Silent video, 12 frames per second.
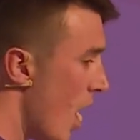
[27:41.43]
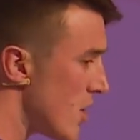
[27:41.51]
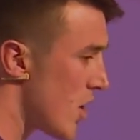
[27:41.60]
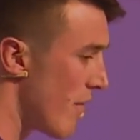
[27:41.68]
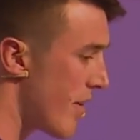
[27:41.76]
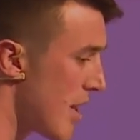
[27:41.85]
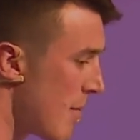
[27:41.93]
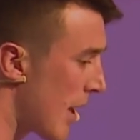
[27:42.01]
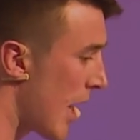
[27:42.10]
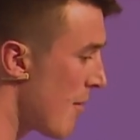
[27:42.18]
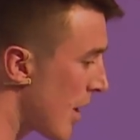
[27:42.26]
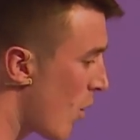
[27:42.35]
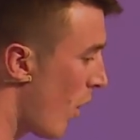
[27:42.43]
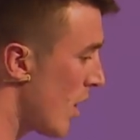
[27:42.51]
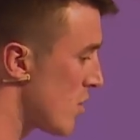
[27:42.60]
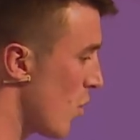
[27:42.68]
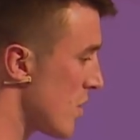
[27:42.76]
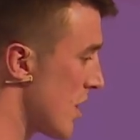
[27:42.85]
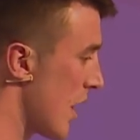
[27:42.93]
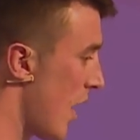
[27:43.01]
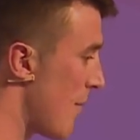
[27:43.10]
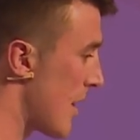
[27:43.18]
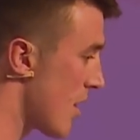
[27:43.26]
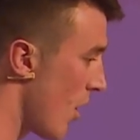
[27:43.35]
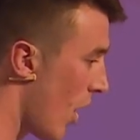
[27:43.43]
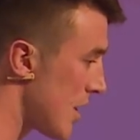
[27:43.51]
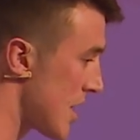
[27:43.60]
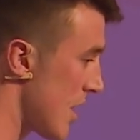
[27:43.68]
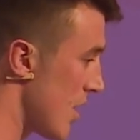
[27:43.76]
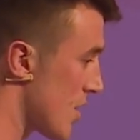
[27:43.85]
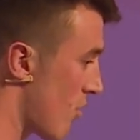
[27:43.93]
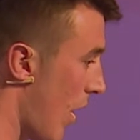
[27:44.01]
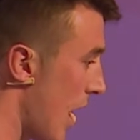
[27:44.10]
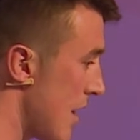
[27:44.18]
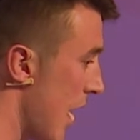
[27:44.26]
So for them, it can be quite daunting. I mean, the idea is great.